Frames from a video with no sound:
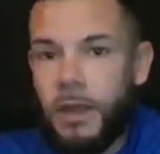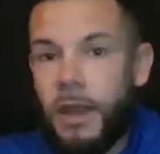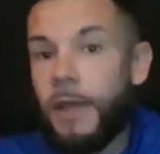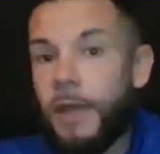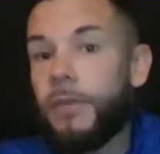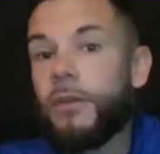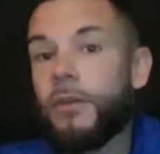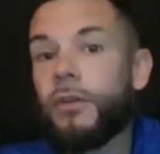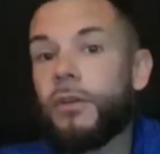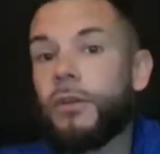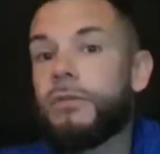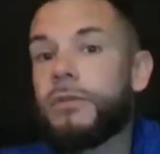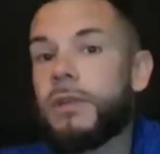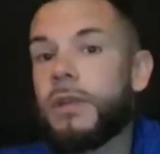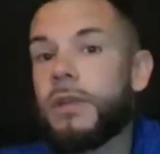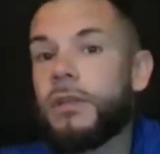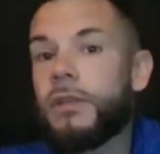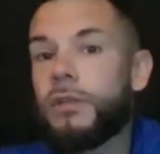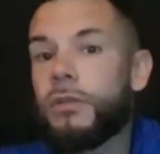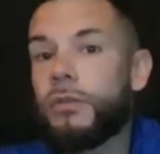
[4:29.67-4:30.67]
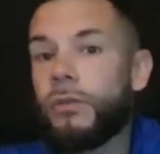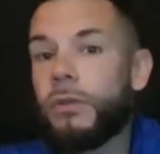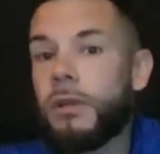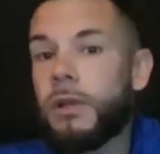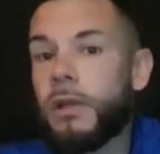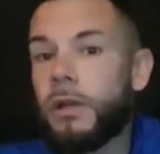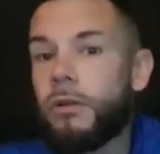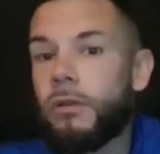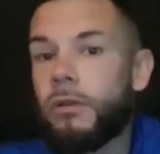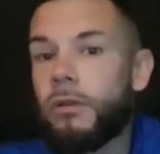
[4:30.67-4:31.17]
and they're using it to
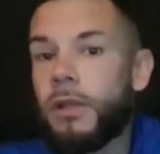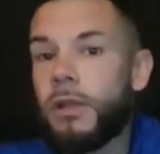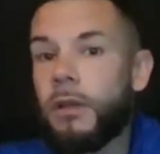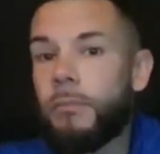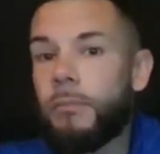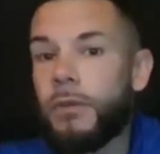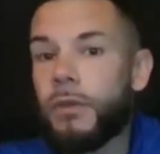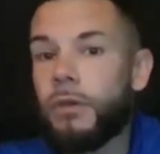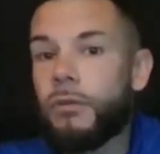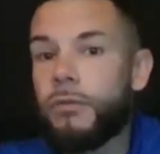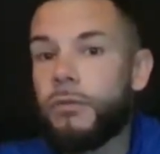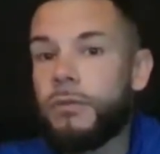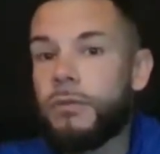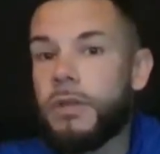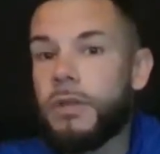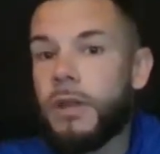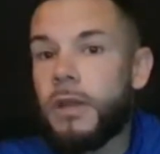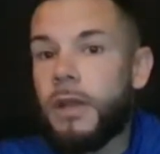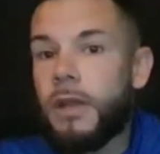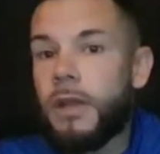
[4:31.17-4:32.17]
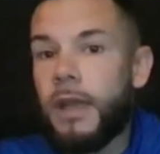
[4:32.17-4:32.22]
literally abuse